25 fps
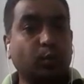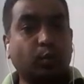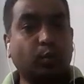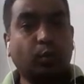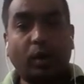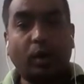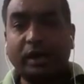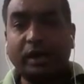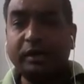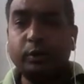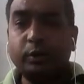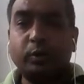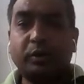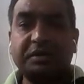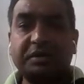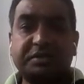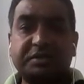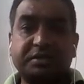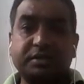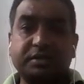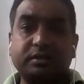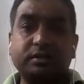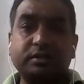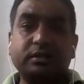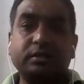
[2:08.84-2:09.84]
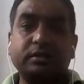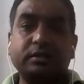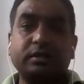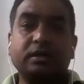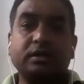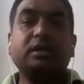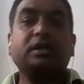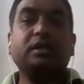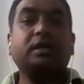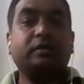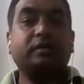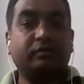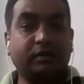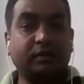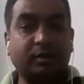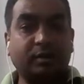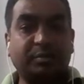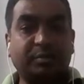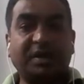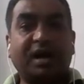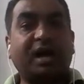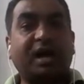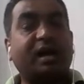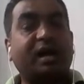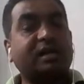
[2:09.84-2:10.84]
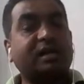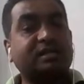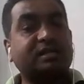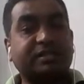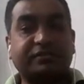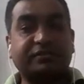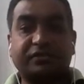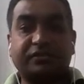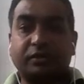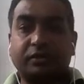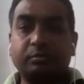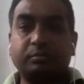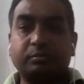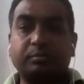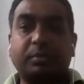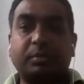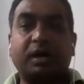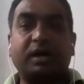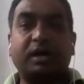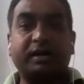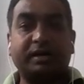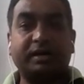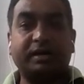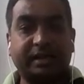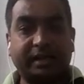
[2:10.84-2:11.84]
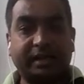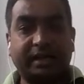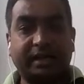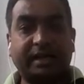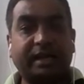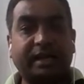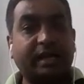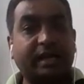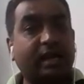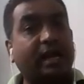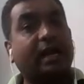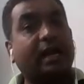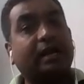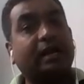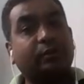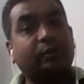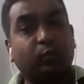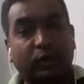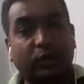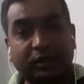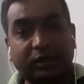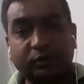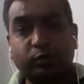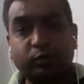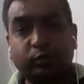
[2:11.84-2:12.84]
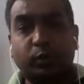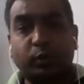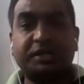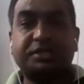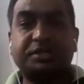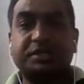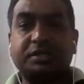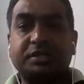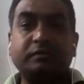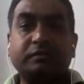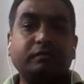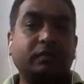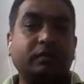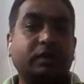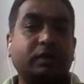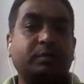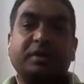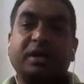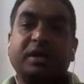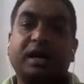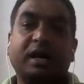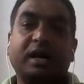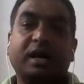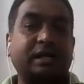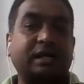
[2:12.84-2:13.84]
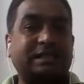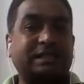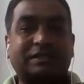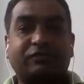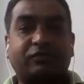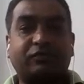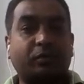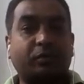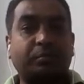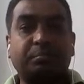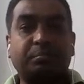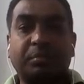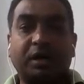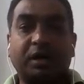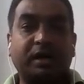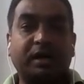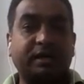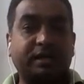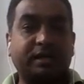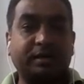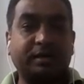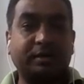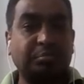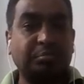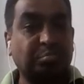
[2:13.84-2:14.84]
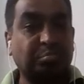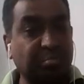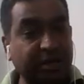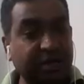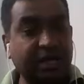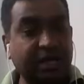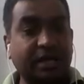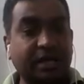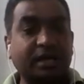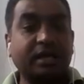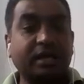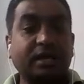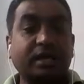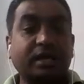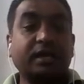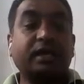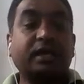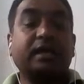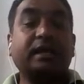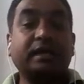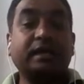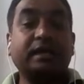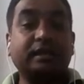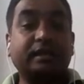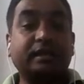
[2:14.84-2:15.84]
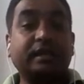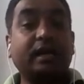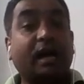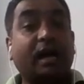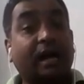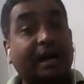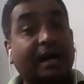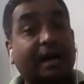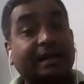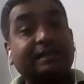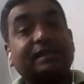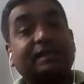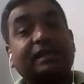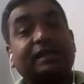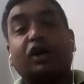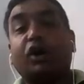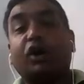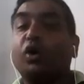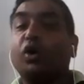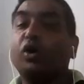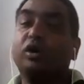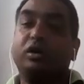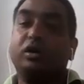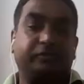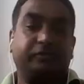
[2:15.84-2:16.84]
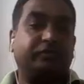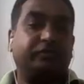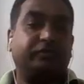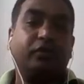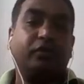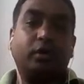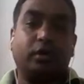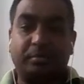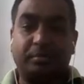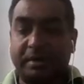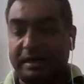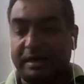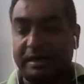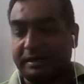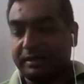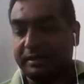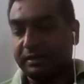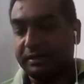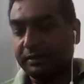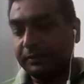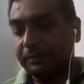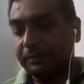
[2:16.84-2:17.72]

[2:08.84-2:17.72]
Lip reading: one question will be asked from part A and one question will be asked from part B in the either or format.